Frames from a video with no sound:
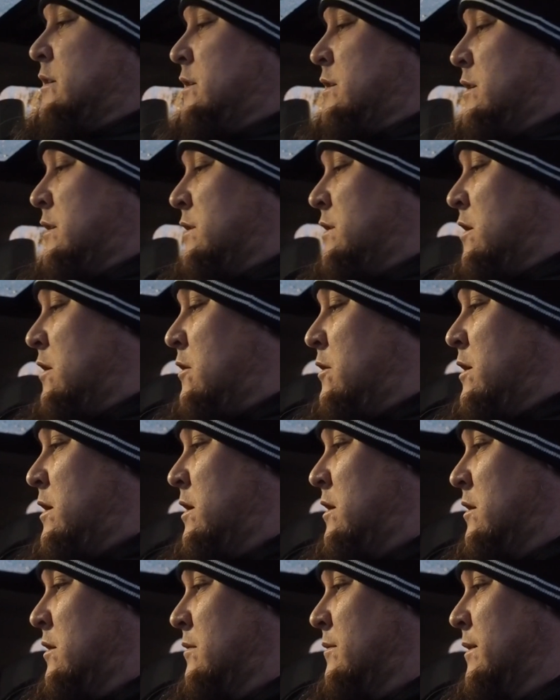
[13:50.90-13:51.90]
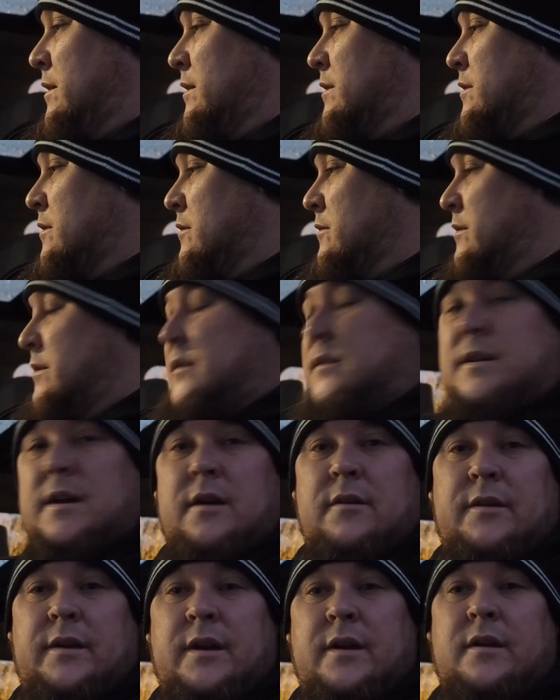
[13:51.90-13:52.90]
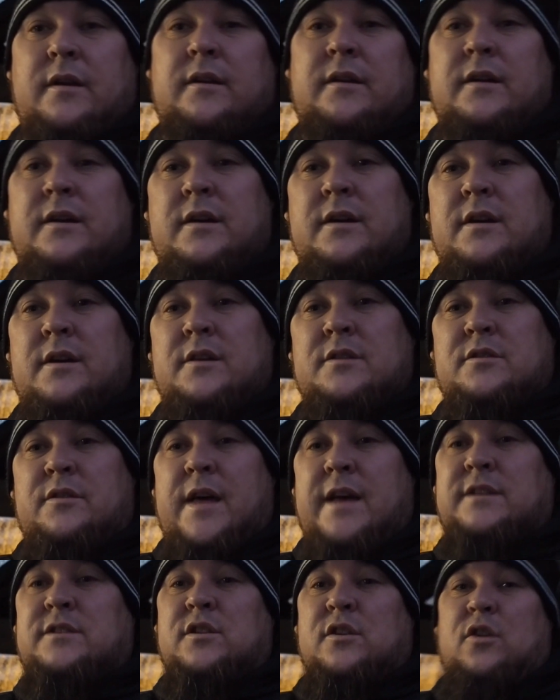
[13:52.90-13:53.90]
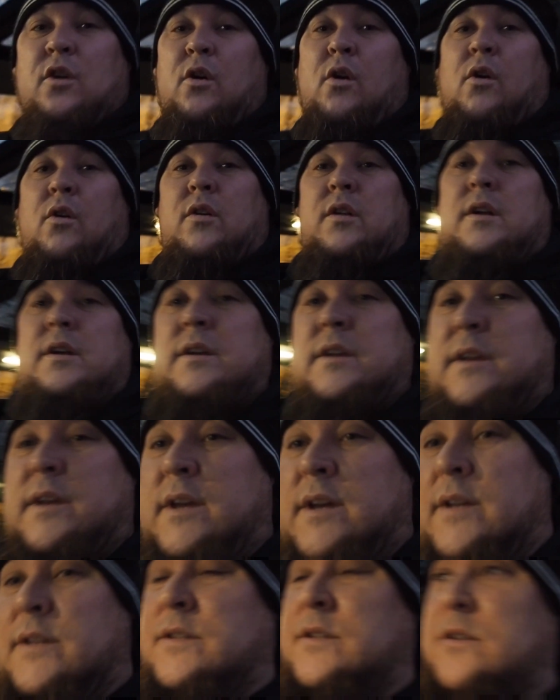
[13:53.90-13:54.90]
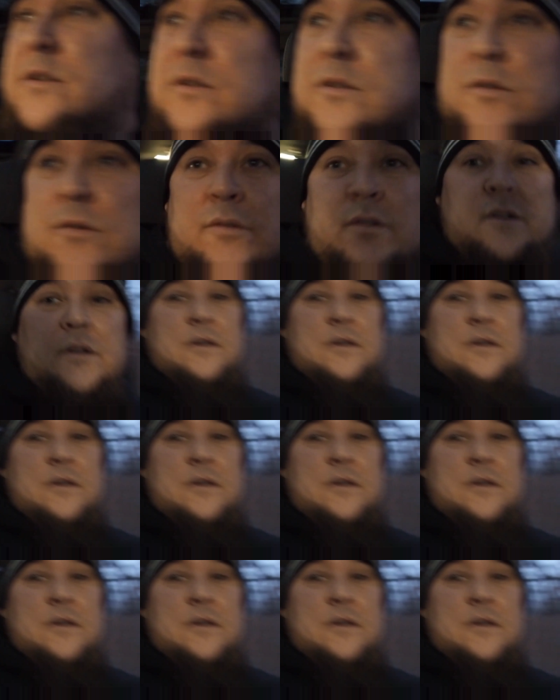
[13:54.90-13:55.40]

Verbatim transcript: So let me turn this down here. So that's the goal, is to